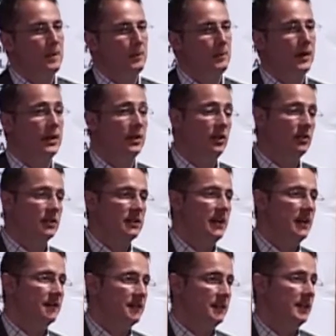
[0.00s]
but your
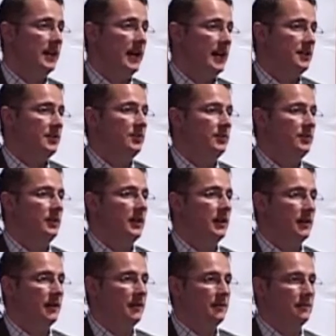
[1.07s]
staff still had to
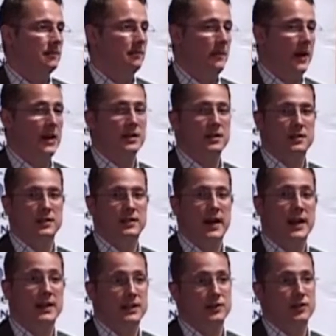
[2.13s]
manage the
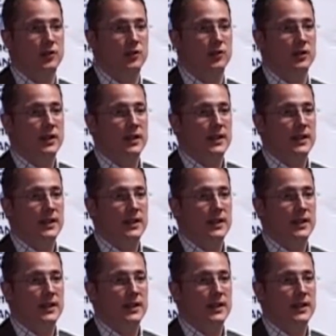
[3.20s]
data. So